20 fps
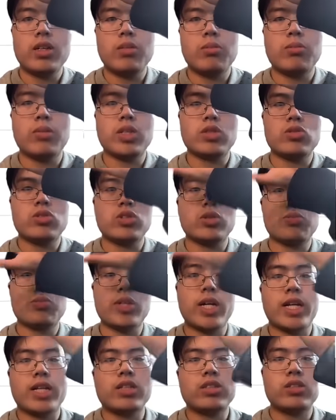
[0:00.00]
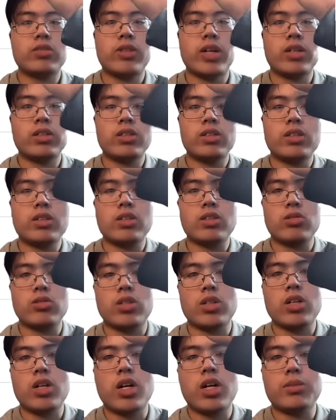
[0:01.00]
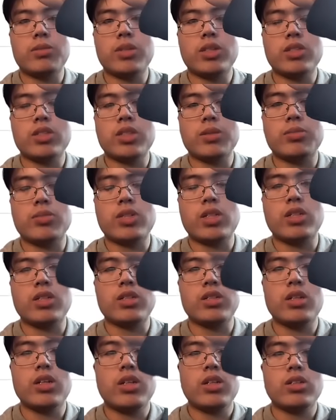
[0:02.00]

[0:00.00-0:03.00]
Make sure there's brackets around it, and then there's a comma separating